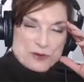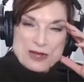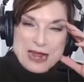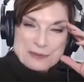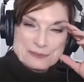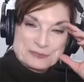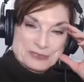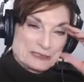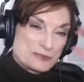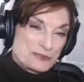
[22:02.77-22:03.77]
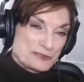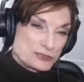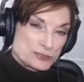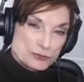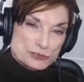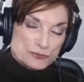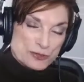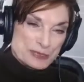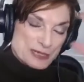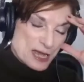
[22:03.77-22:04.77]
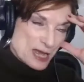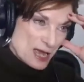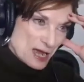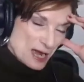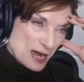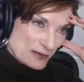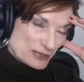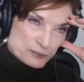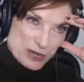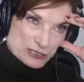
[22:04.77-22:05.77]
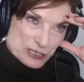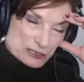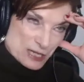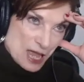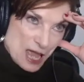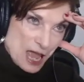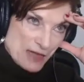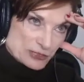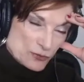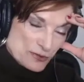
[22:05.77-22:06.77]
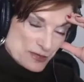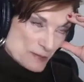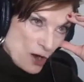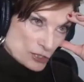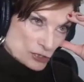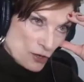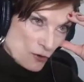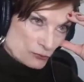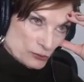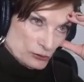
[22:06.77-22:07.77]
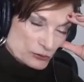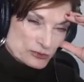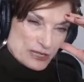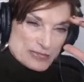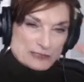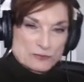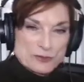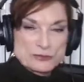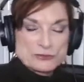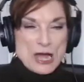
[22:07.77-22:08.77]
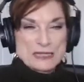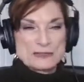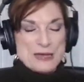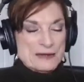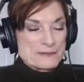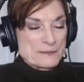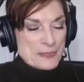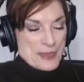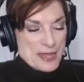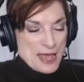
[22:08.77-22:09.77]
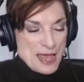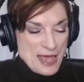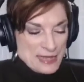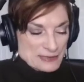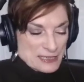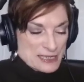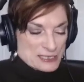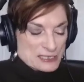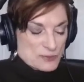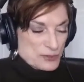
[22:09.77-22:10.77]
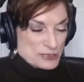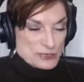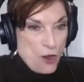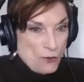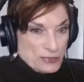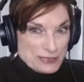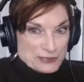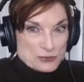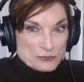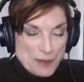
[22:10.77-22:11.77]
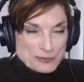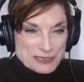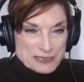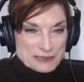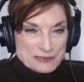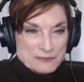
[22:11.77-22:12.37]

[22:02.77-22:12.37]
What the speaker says: "What?" "I'm dealing with these Jewish women on this project, and the two of them are so rude." I said, "What are you talking about?" And she said, "Because they're always interrupting."